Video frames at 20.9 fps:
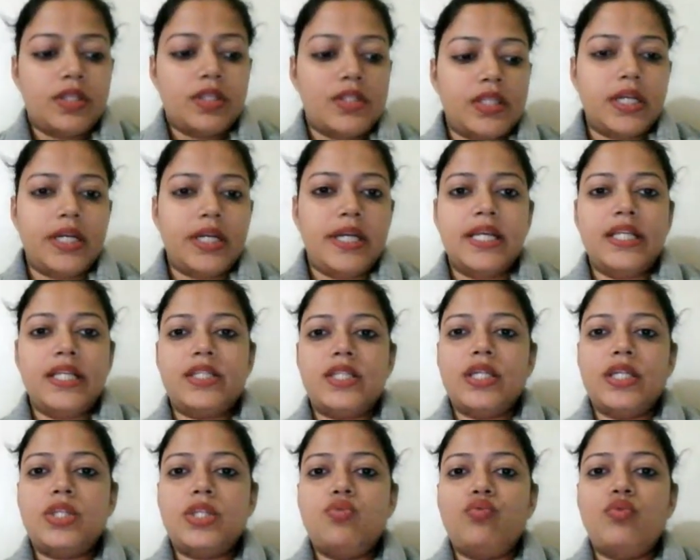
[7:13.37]

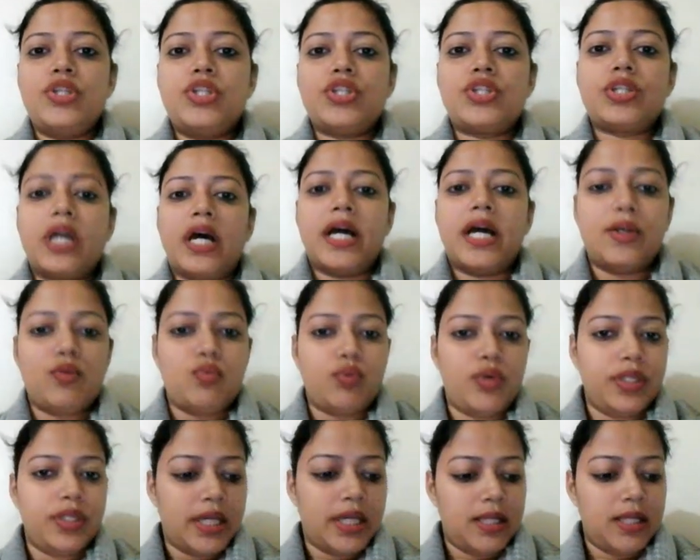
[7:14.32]
Sentences which start
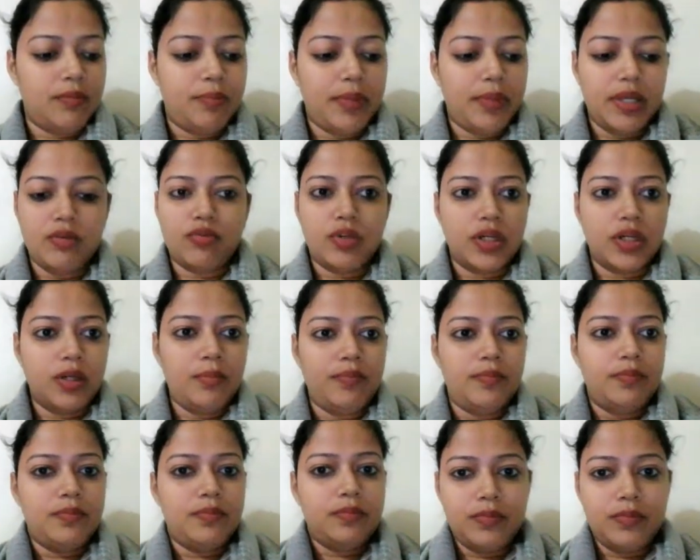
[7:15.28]
with helping verb.